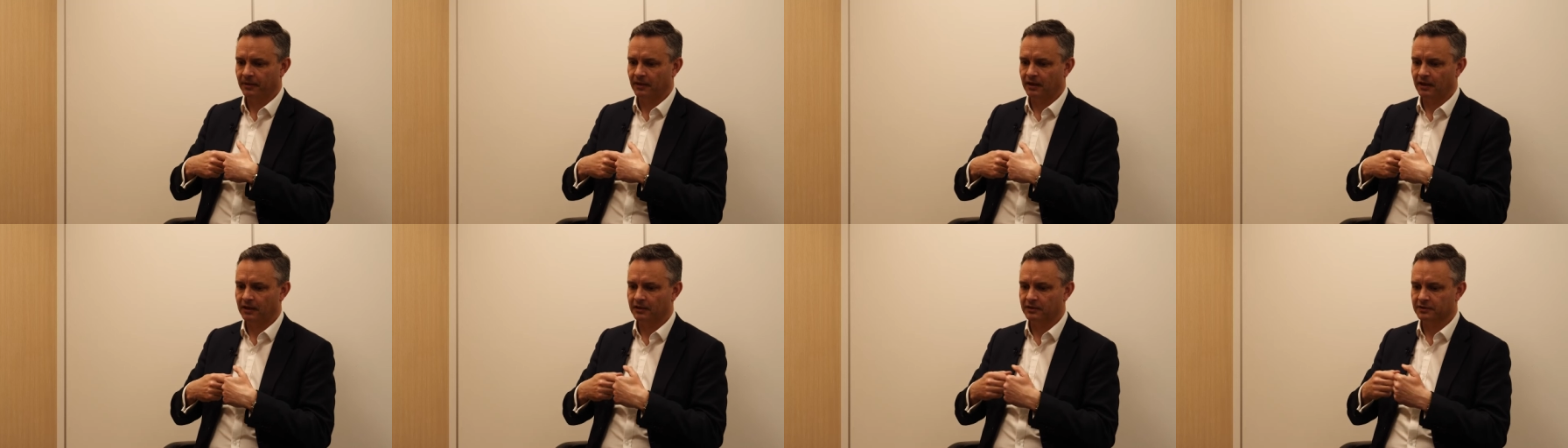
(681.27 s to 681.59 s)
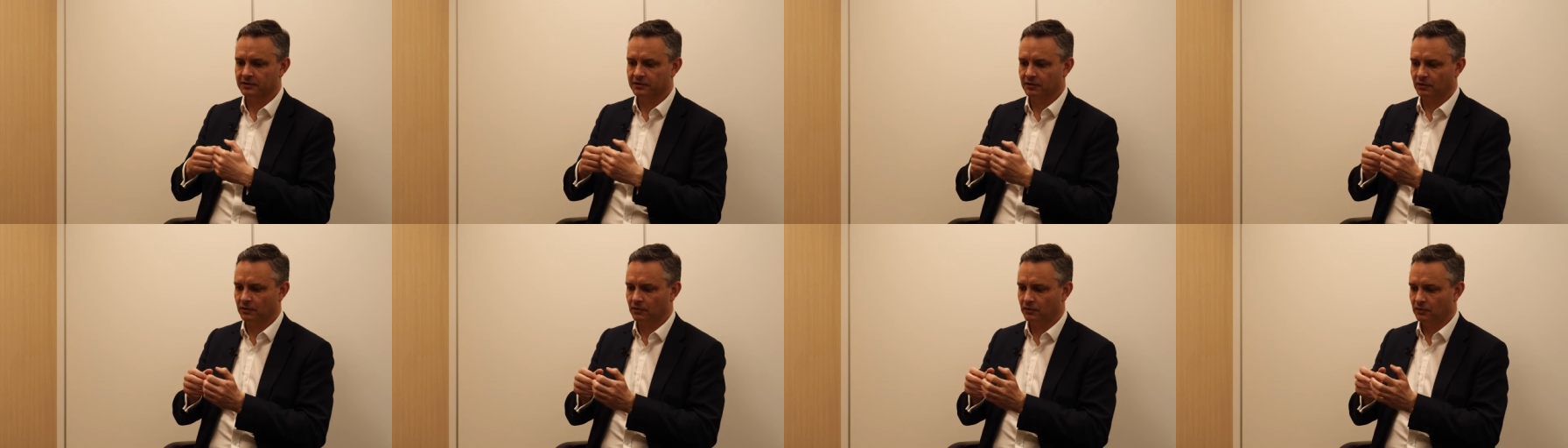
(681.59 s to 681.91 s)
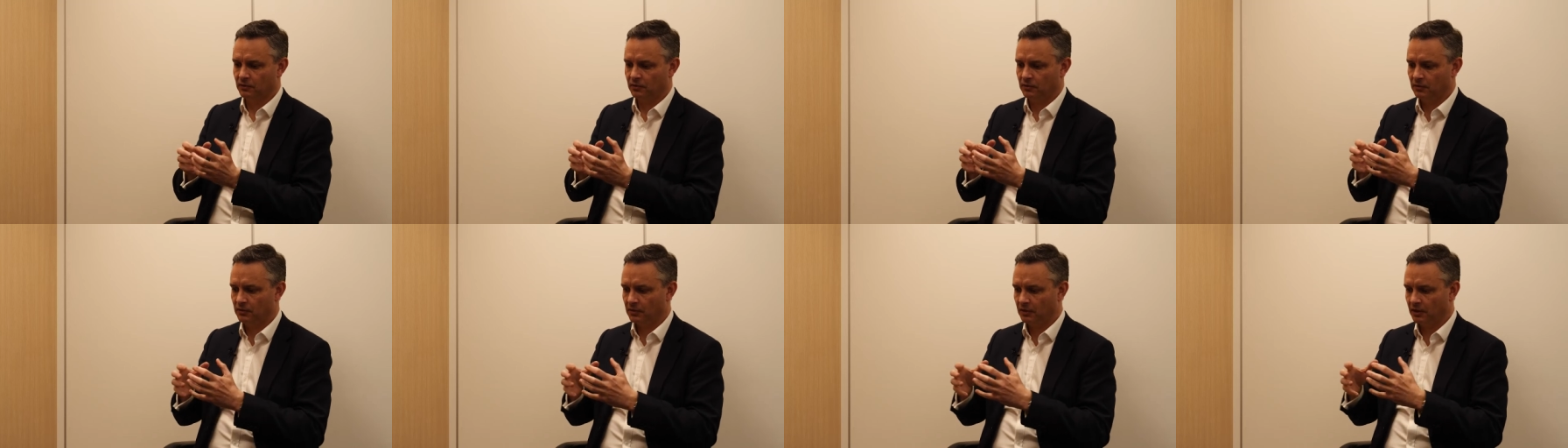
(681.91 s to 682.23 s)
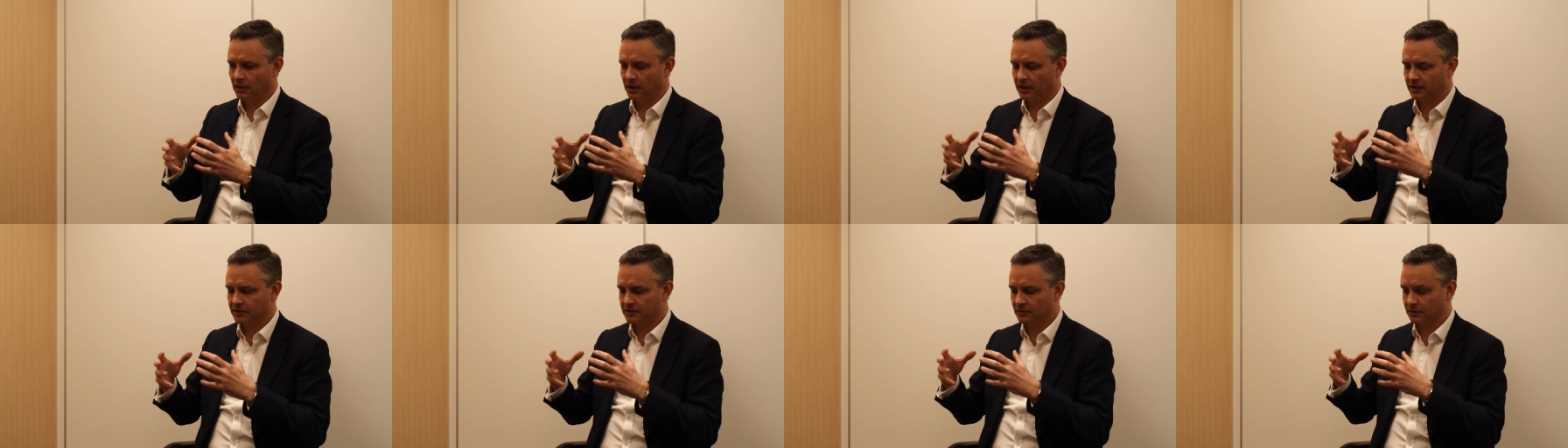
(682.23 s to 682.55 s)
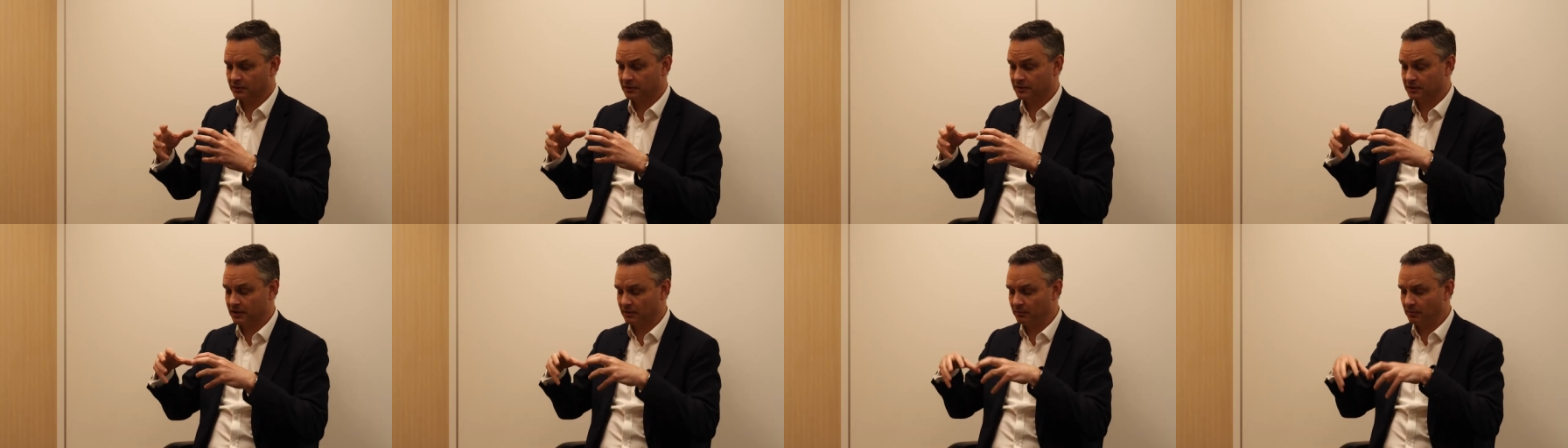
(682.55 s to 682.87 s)
and so I sort
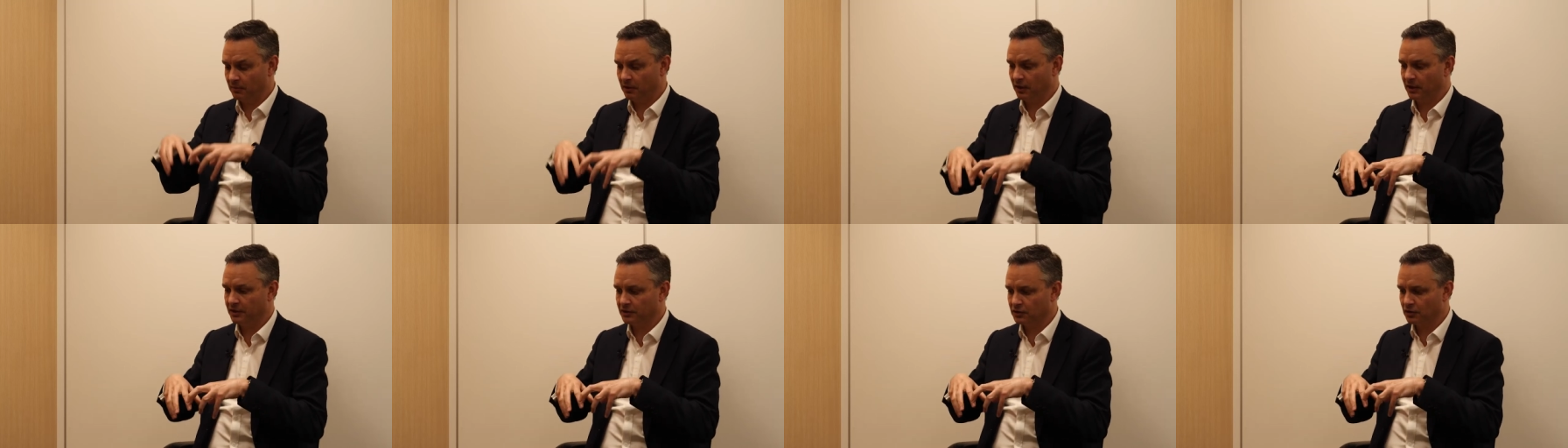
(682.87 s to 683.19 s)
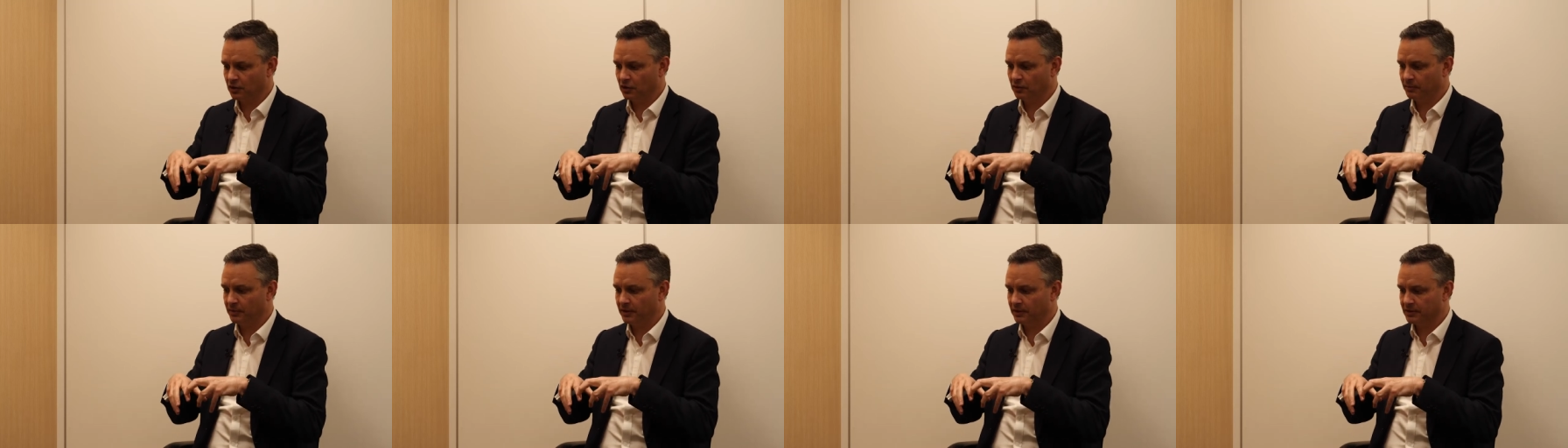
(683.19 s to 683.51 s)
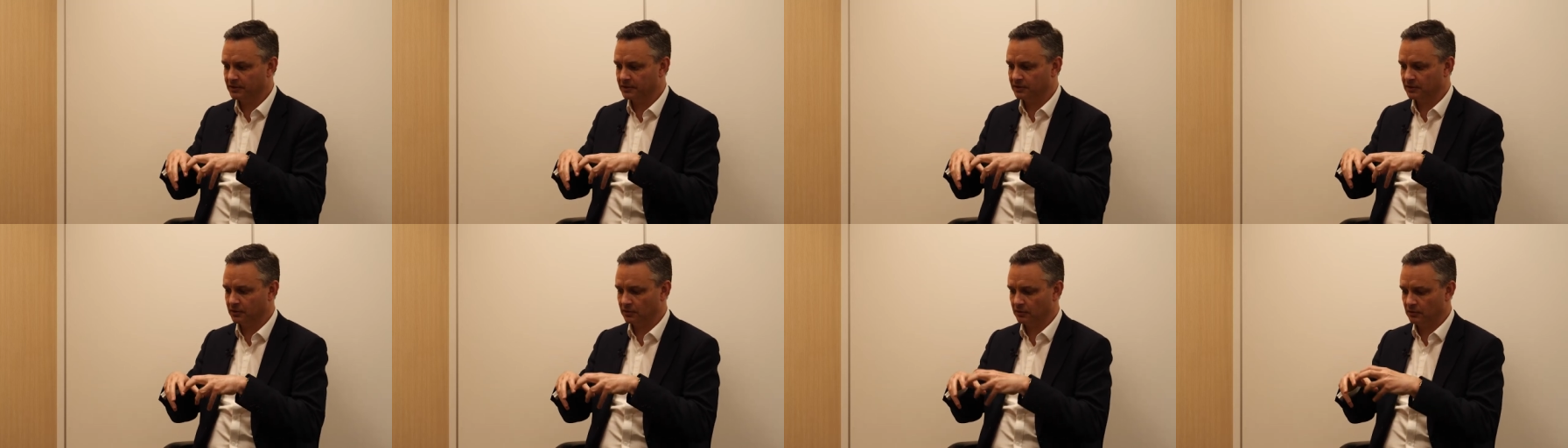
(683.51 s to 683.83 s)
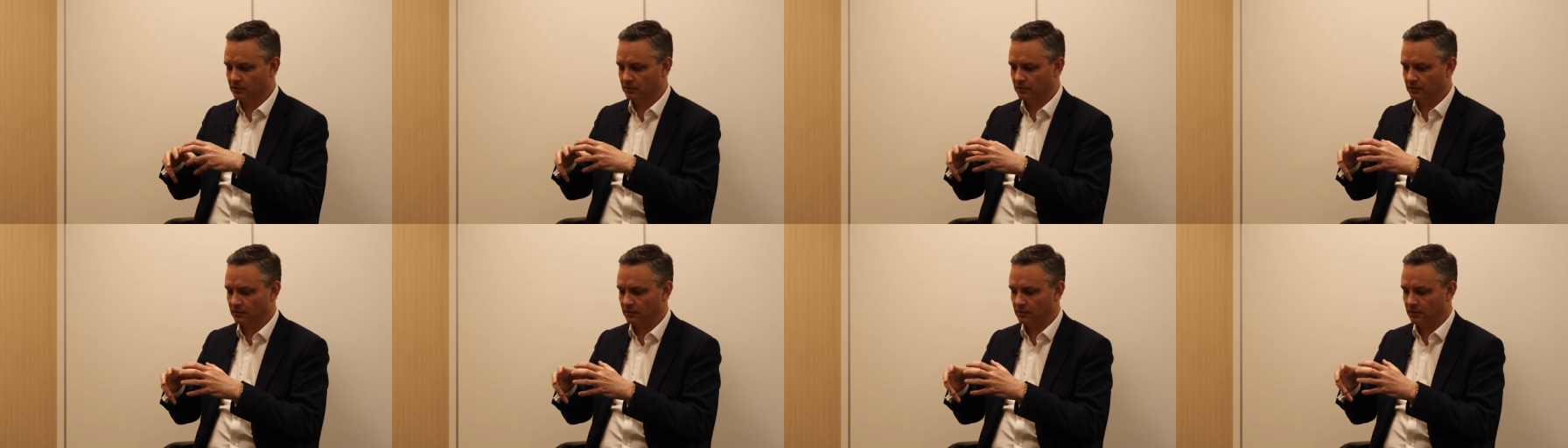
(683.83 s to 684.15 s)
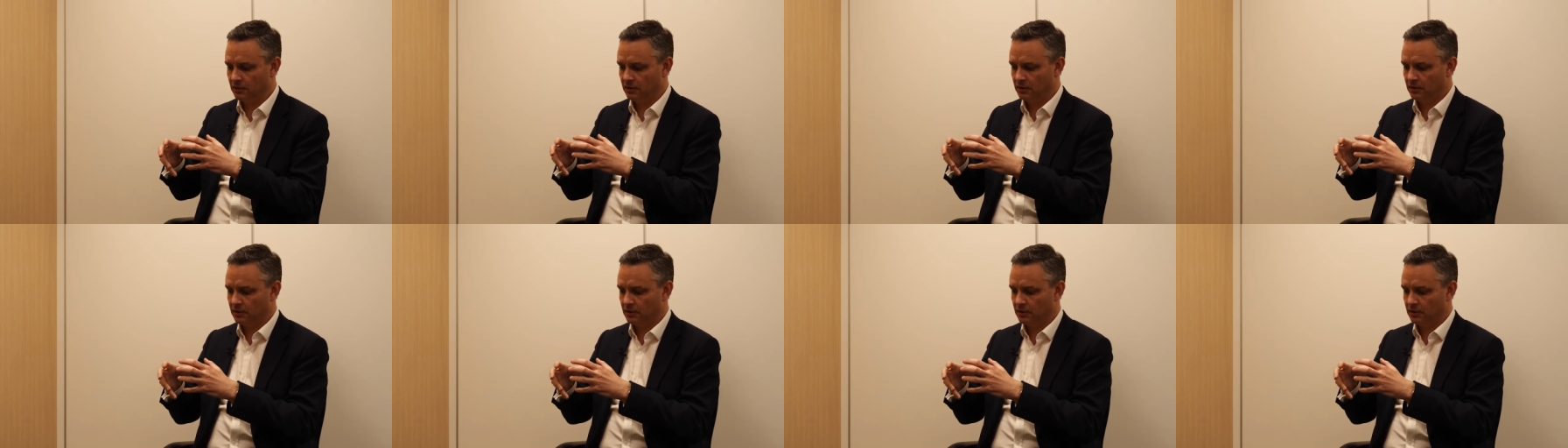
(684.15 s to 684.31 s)
of see my job as to